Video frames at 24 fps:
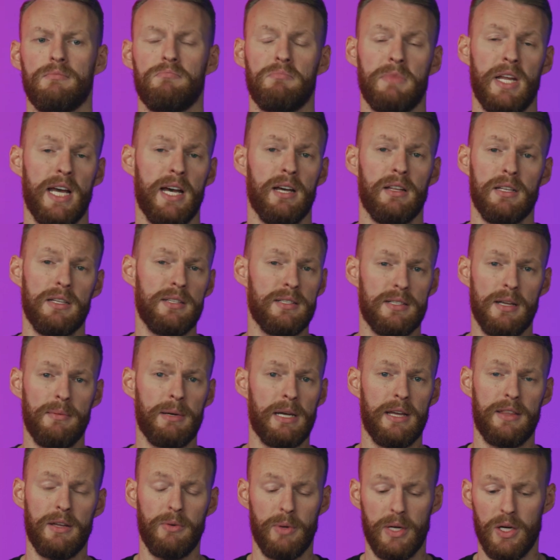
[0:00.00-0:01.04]
Now, this is something
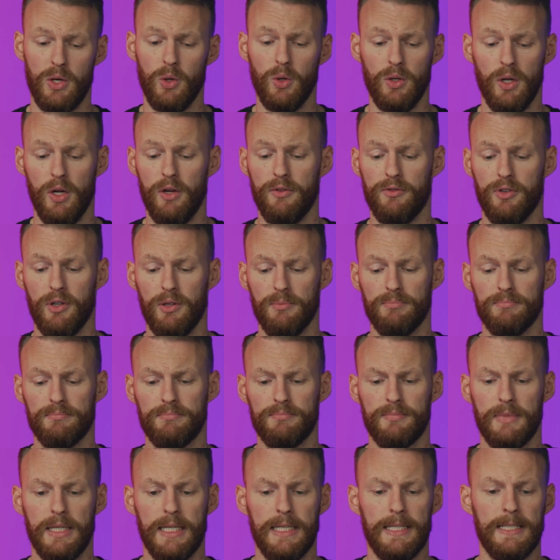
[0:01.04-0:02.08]
I think we can all learn from
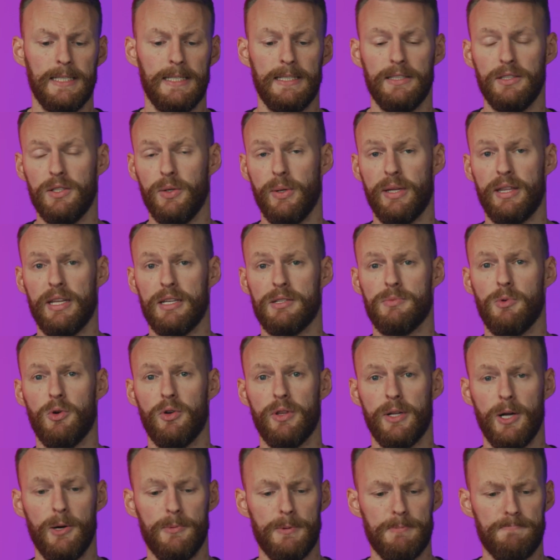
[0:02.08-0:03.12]
and doing things more in
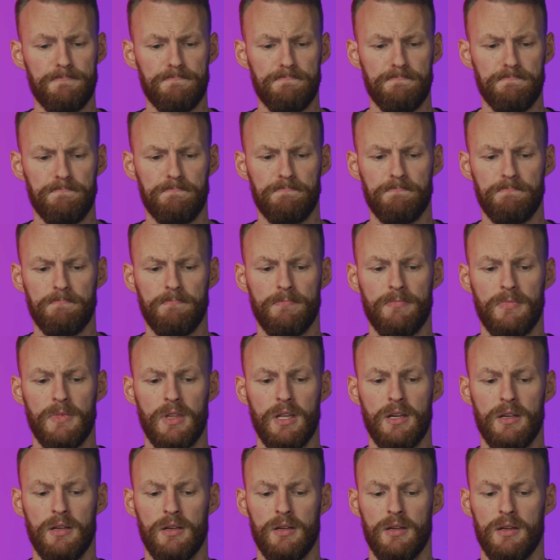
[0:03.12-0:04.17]
the open.
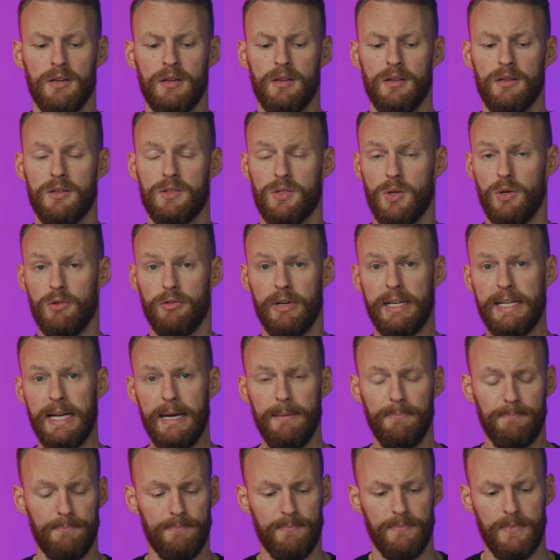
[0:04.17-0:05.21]
So to
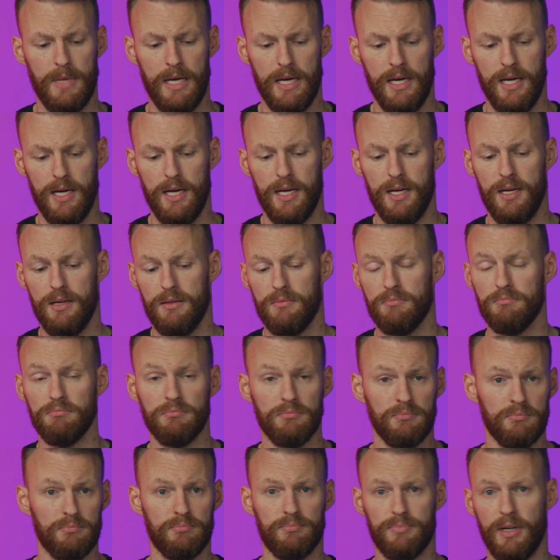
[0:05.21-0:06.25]
recap,
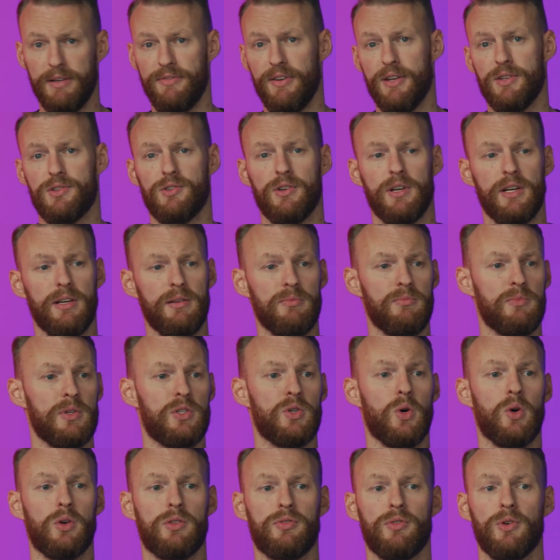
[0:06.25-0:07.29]
brief history, we
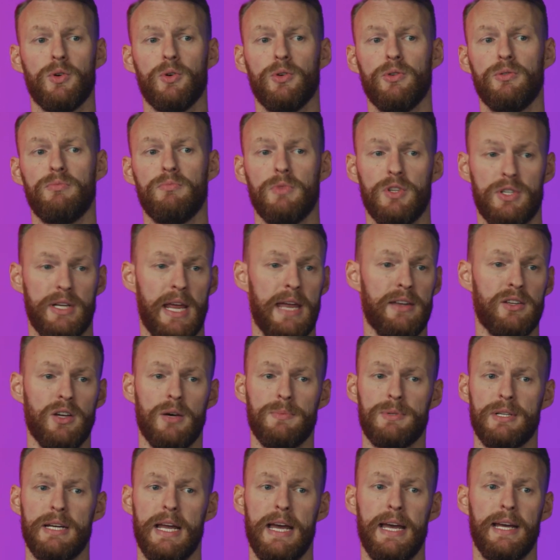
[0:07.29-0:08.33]
talked through the Ken
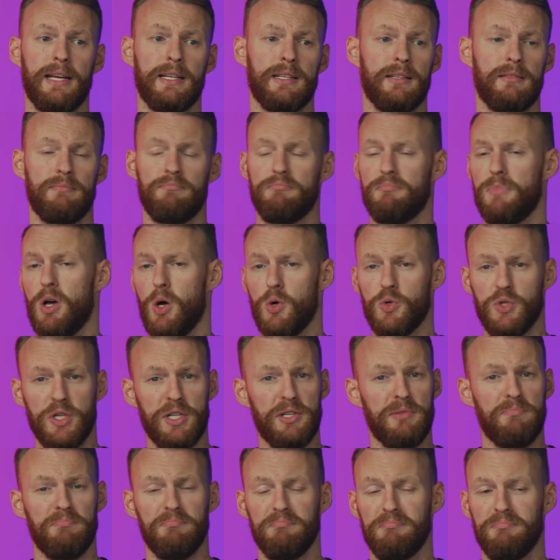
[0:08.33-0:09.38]
Thompson hack,
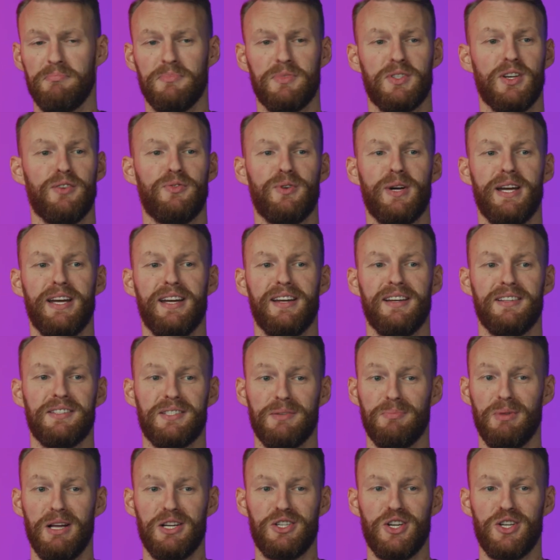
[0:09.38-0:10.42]
OG software
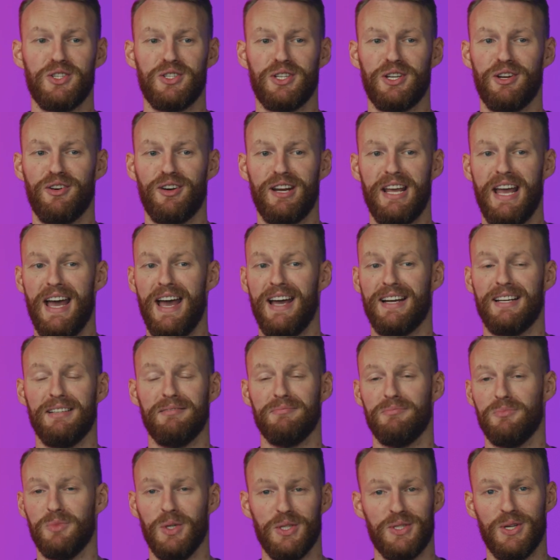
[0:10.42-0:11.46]
supply chain security hack,
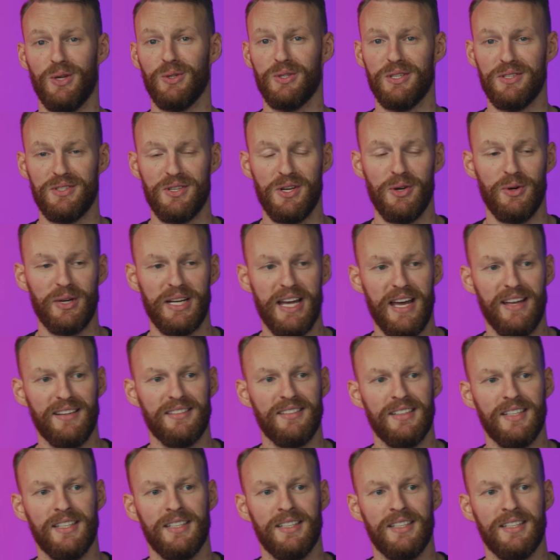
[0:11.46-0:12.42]
and what's old is new again.